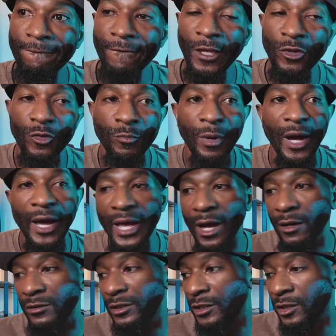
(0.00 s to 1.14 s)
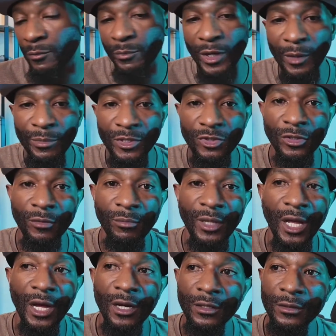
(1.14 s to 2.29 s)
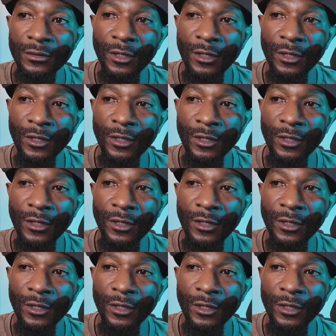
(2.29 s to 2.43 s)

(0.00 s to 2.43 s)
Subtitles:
And you buy out the little puppies on the block,